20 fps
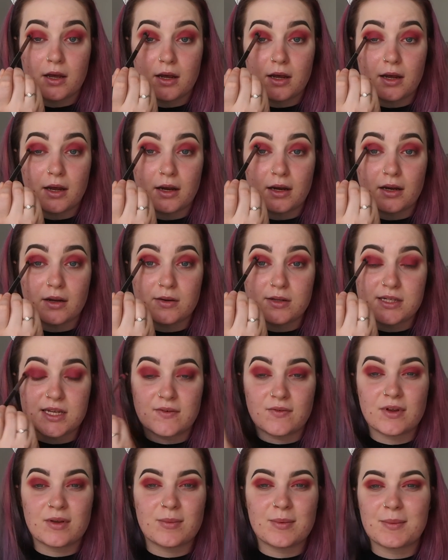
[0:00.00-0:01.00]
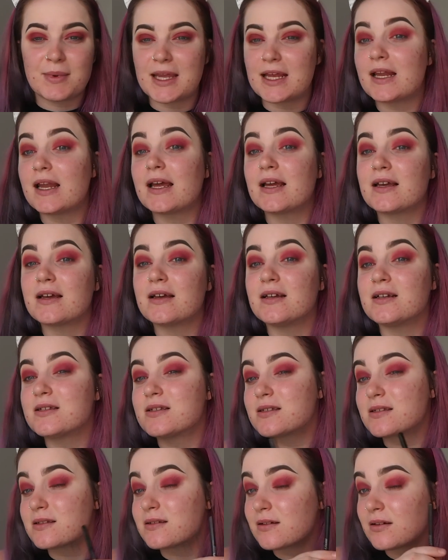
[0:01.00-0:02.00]
And it was giving me like,
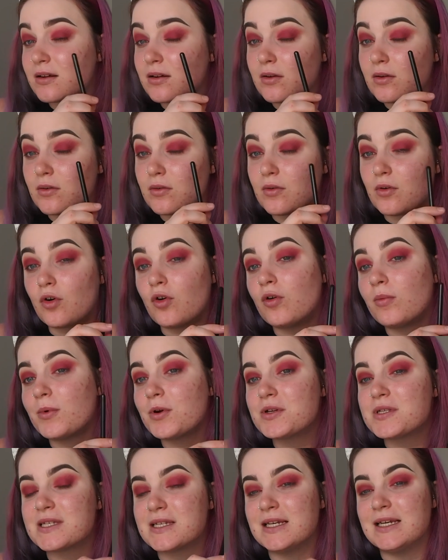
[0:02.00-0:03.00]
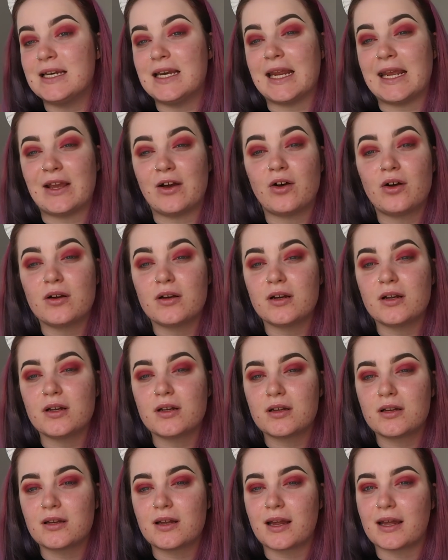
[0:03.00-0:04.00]
it's almost neon.
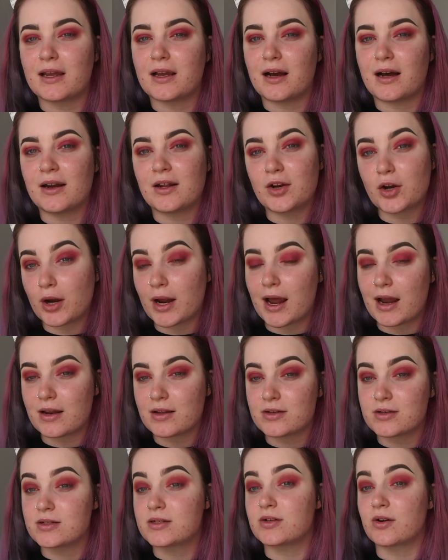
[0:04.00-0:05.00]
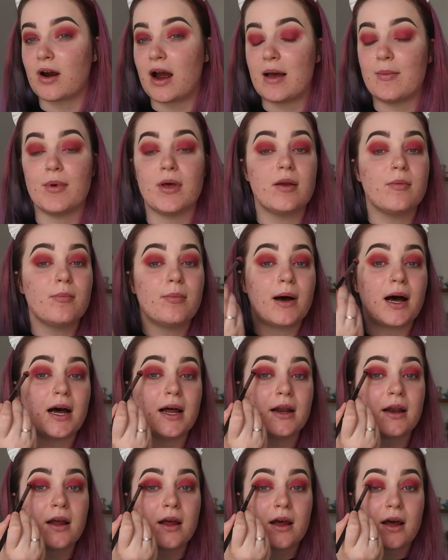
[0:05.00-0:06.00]
Like, I don't know how to describe it,
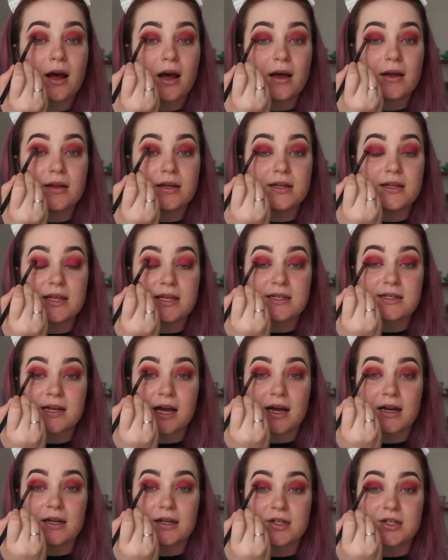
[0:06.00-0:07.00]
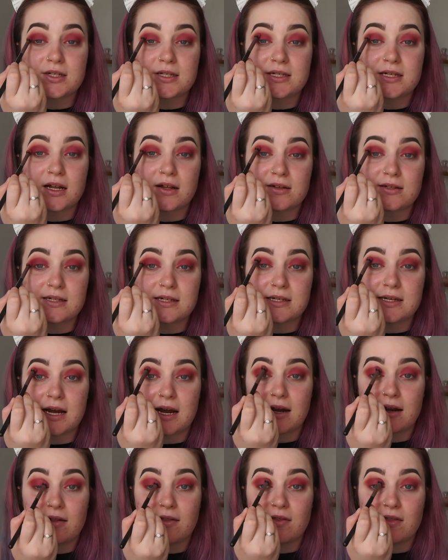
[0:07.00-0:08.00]
but this kind of just dulls it
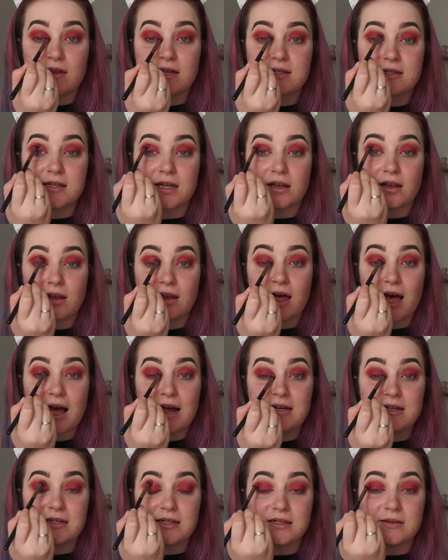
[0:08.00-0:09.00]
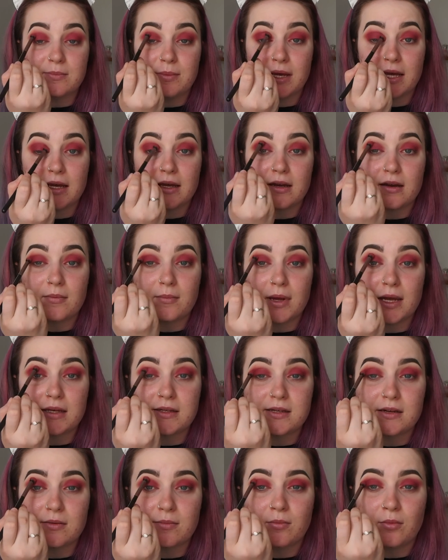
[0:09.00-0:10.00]
down the slightest bit,
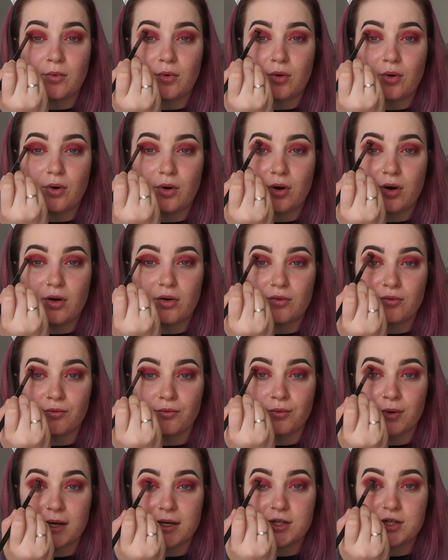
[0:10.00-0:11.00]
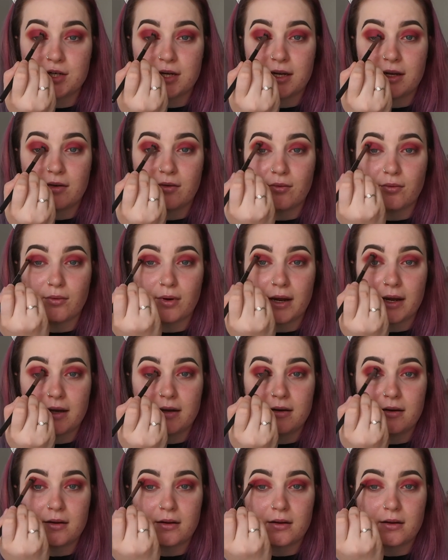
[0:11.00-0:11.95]
makes it more rich and red.